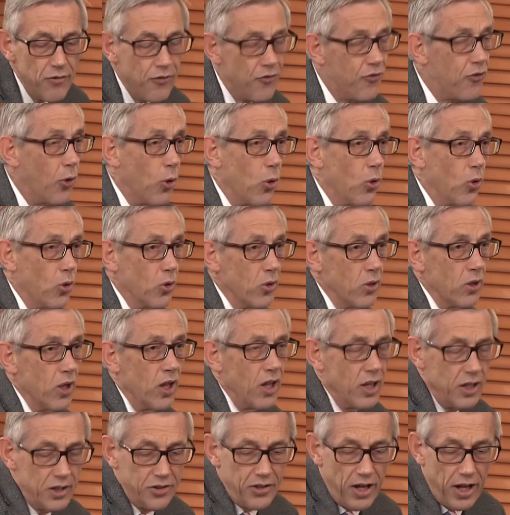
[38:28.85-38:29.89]
fall
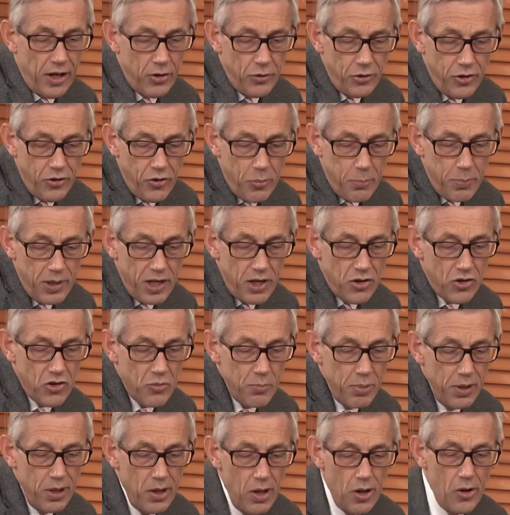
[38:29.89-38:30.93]
down to the beach
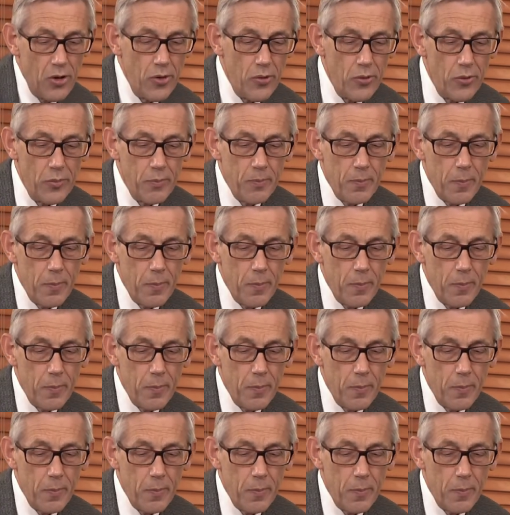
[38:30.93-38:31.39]
below.